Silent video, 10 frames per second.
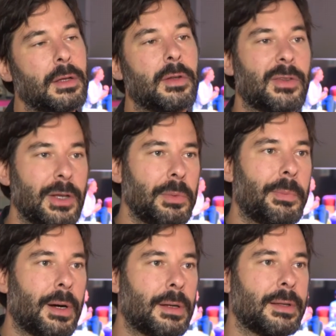The second
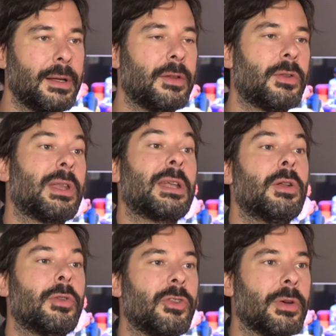part is the
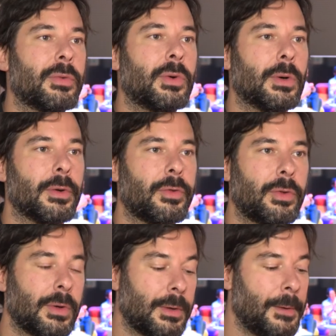technology, of course.
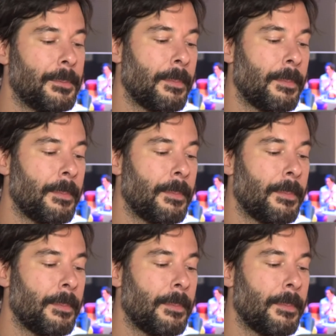So